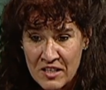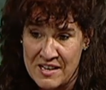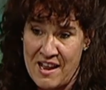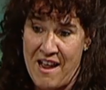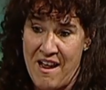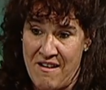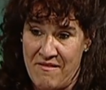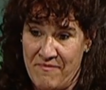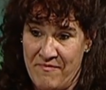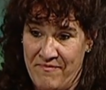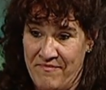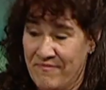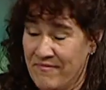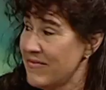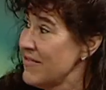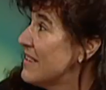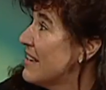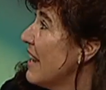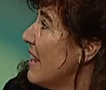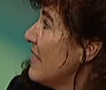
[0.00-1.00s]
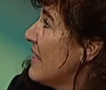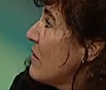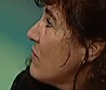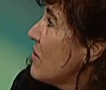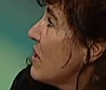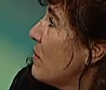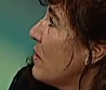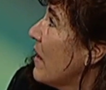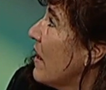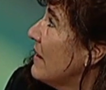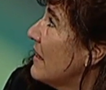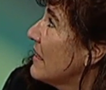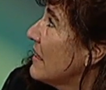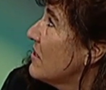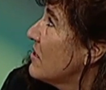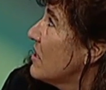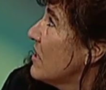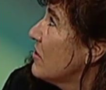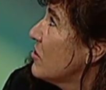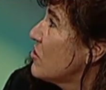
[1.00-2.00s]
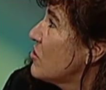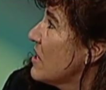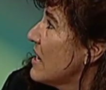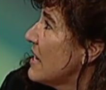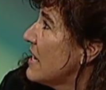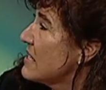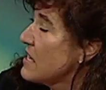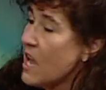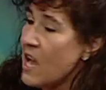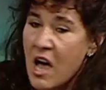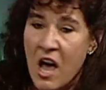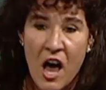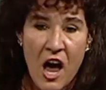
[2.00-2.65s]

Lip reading: lot down. and then replant little trees.